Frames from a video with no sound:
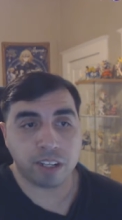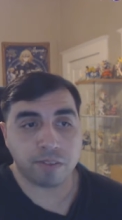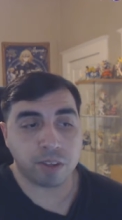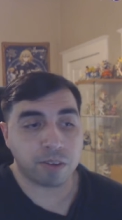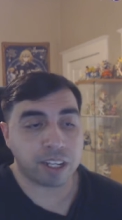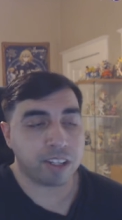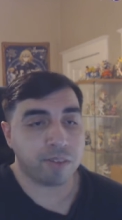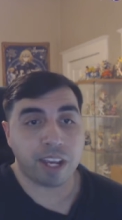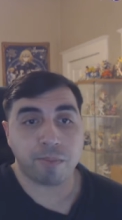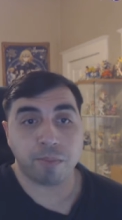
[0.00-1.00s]
If you, I guess, if
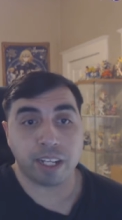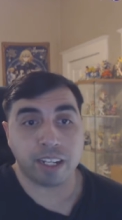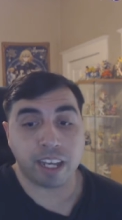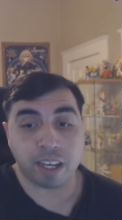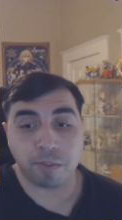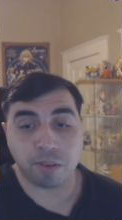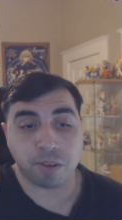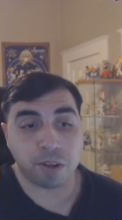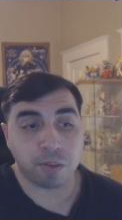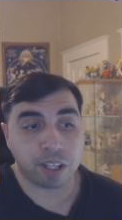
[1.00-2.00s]
you haven't played the games or
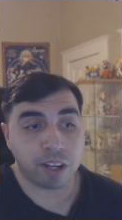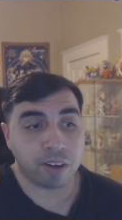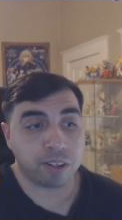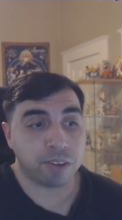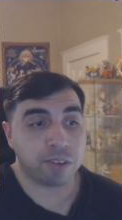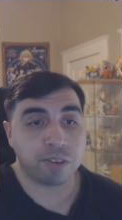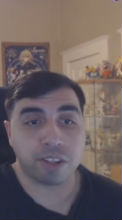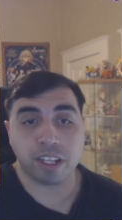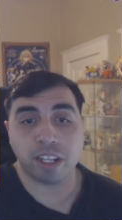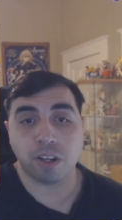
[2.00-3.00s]
know the characters or
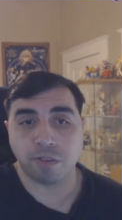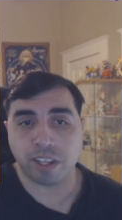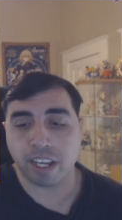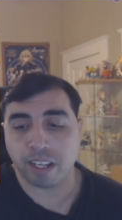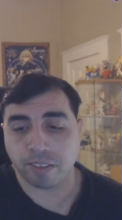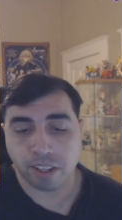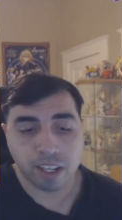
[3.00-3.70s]
seen the OVAs,